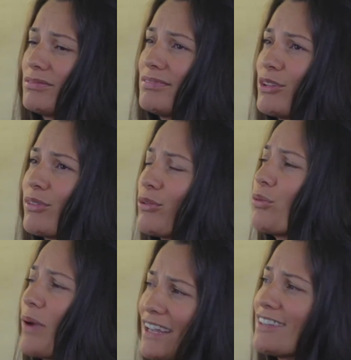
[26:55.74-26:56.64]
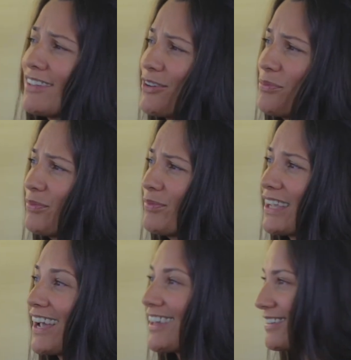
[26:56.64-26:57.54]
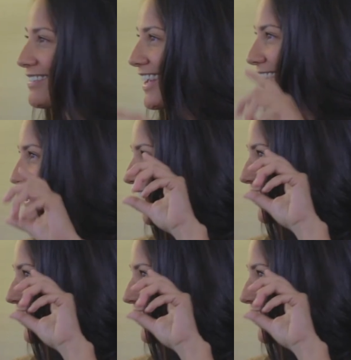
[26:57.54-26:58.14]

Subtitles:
there was no weight to them because I